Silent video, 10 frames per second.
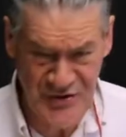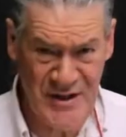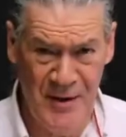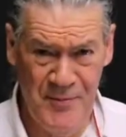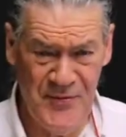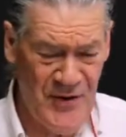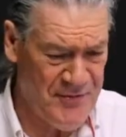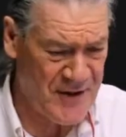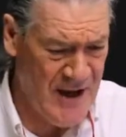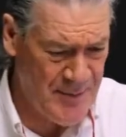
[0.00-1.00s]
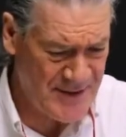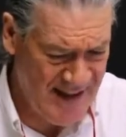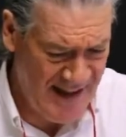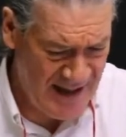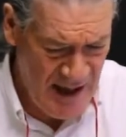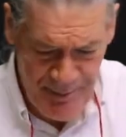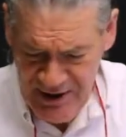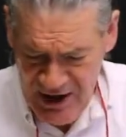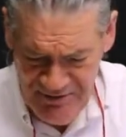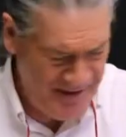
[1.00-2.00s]
yourself a cup of tea, cup of
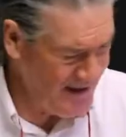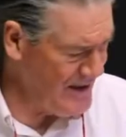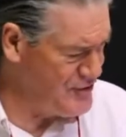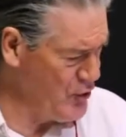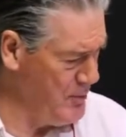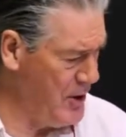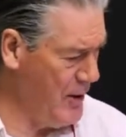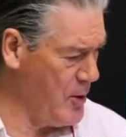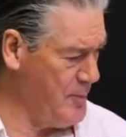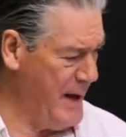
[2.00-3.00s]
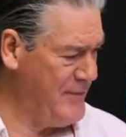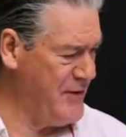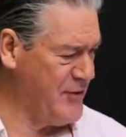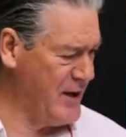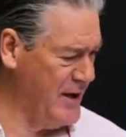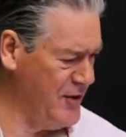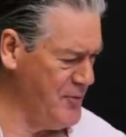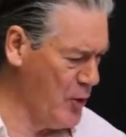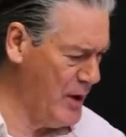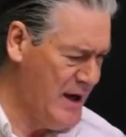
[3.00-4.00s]
coffee, and join me here. I'm going to paint this again this
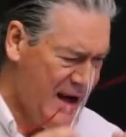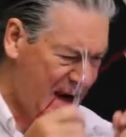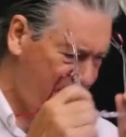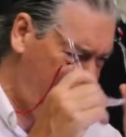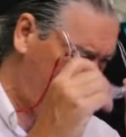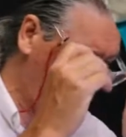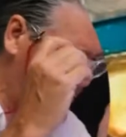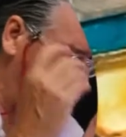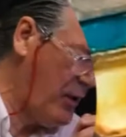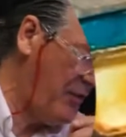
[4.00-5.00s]
morning, if that's okay with